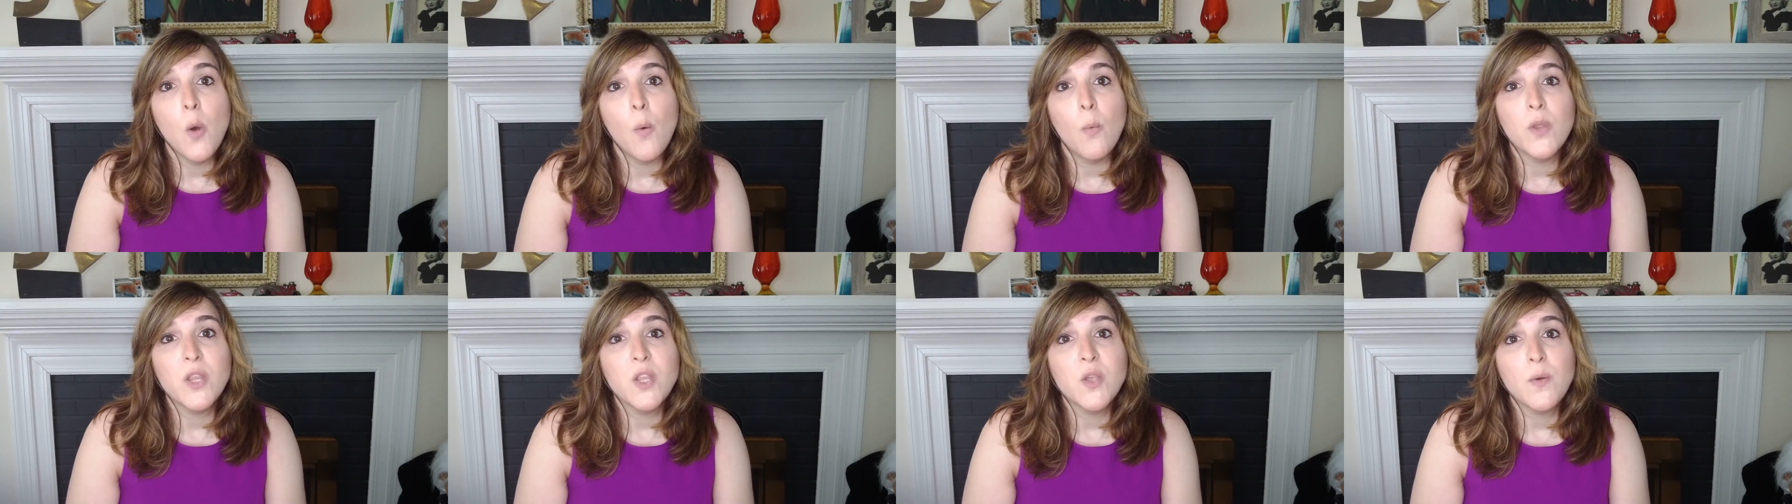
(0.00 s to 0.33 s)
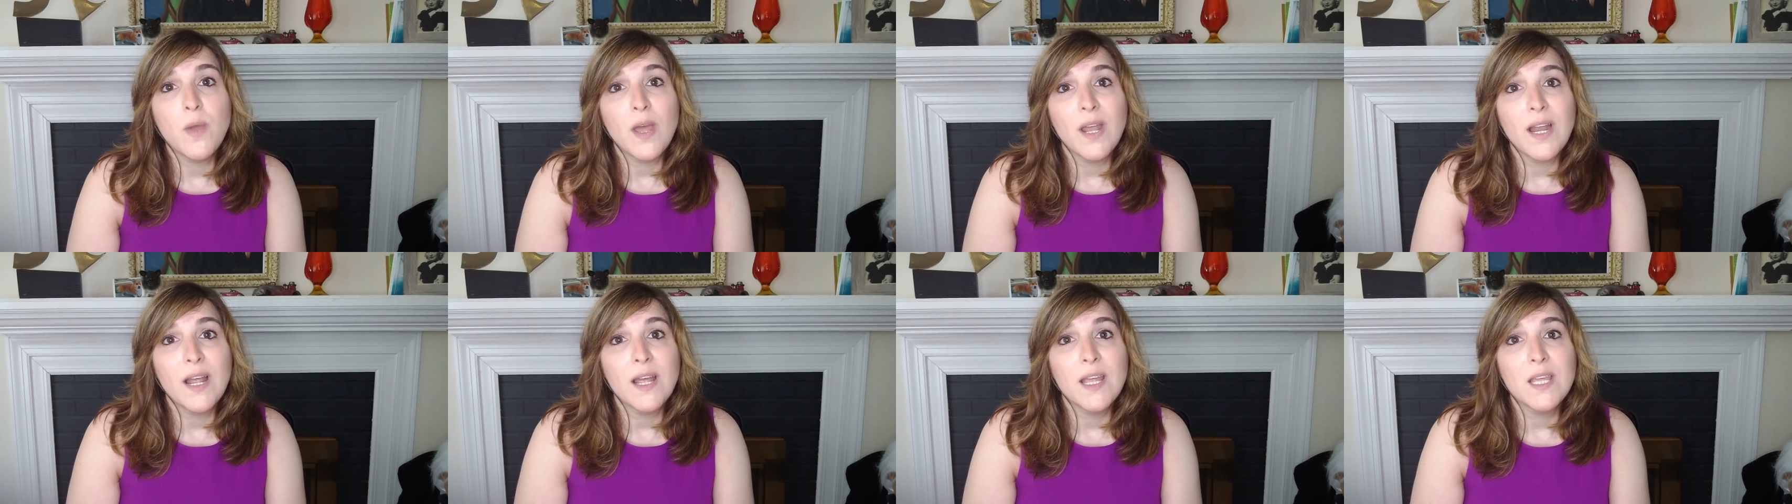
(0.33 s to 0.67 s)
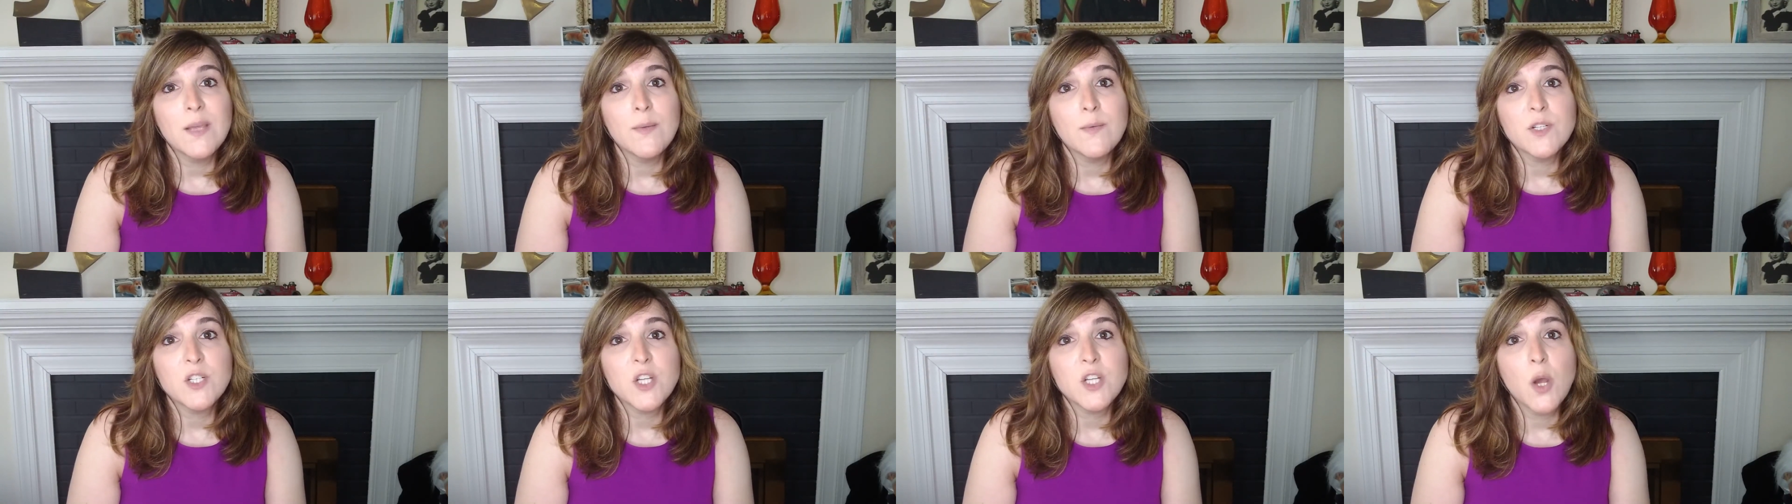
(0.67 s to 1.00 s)
When you get a
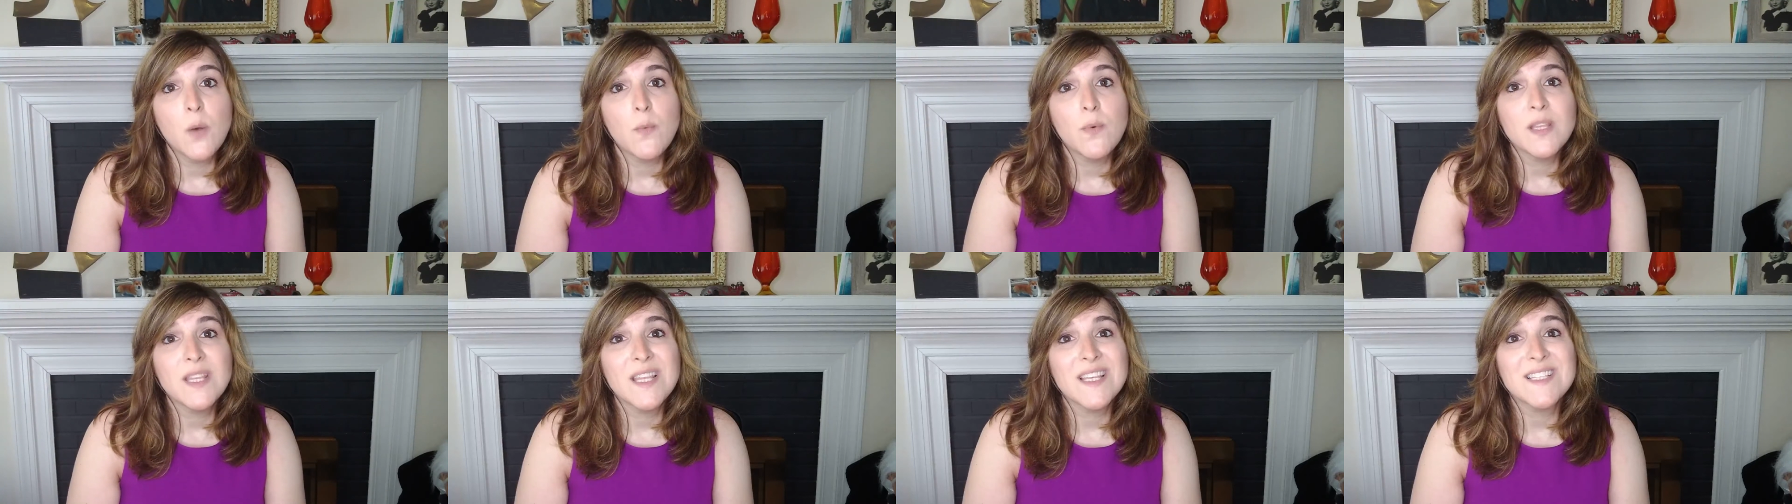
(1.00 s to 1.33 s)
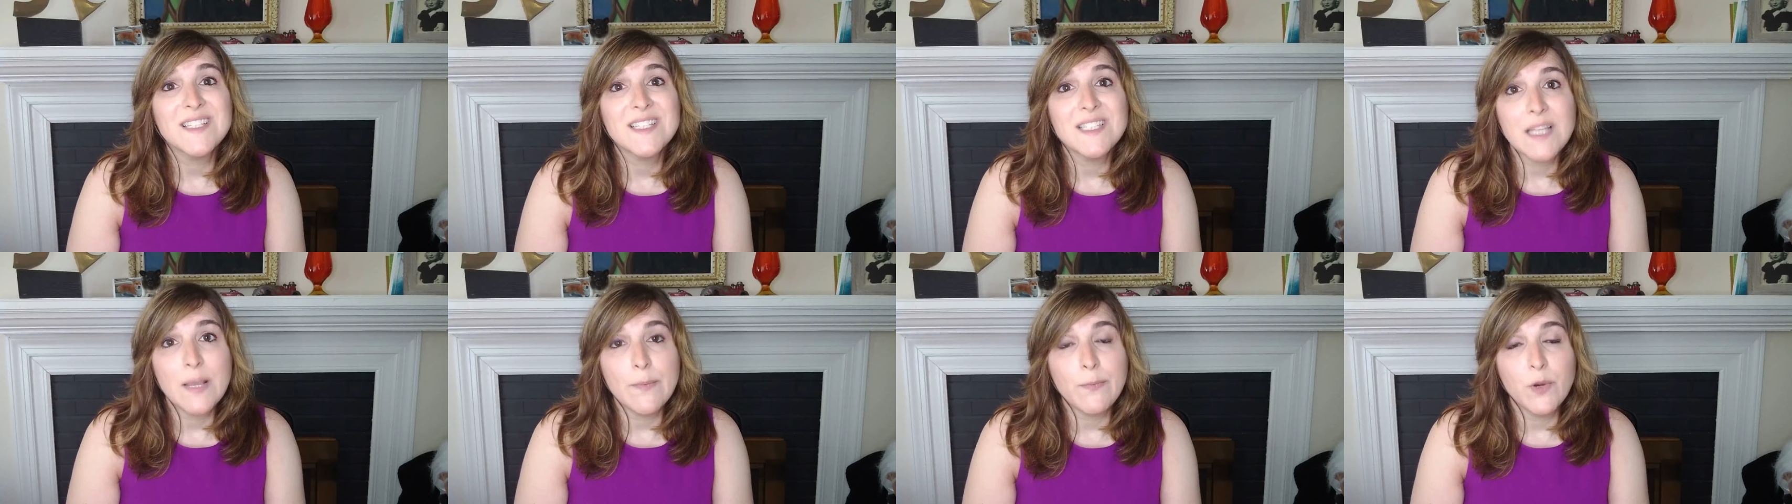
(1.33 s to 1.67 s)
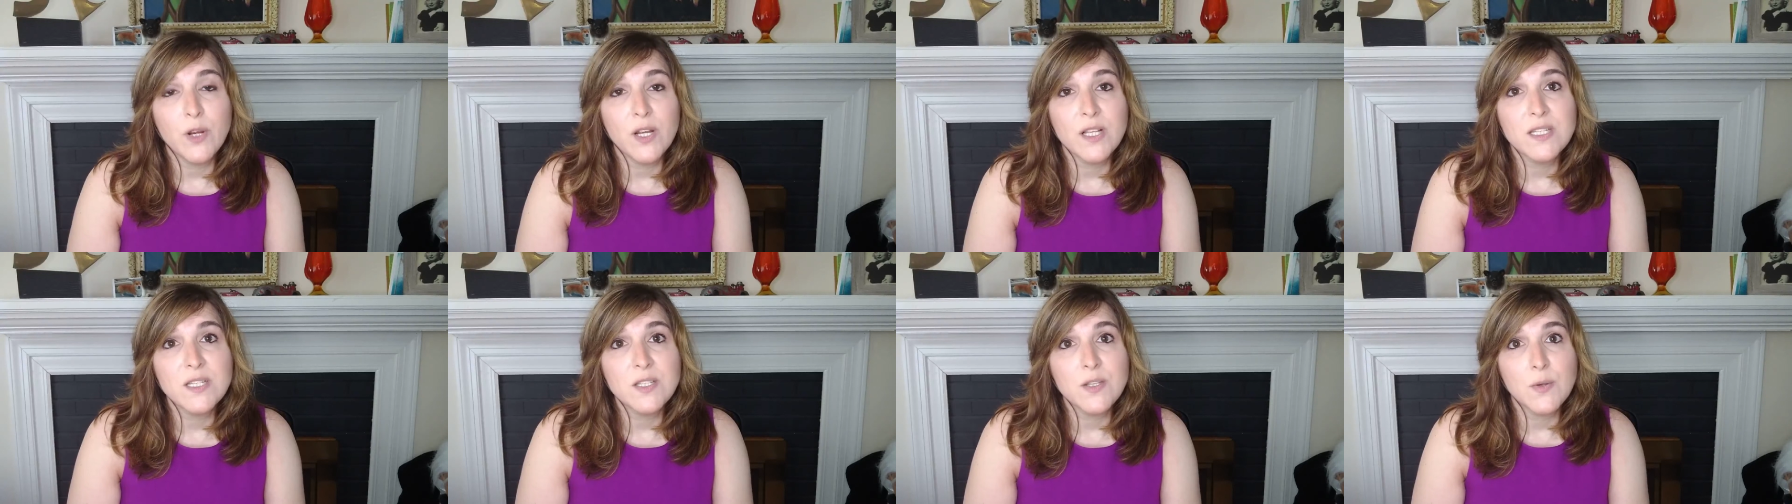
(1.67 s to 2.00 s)
hematoma that
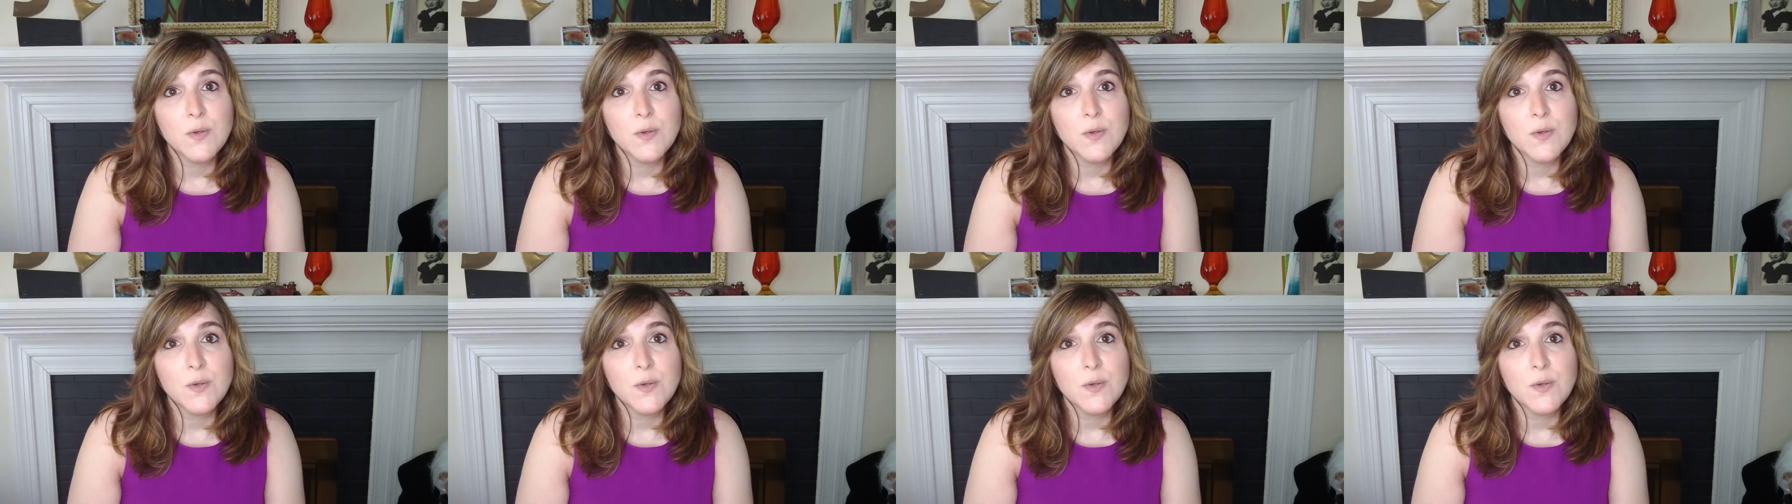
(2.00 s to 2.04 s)
separates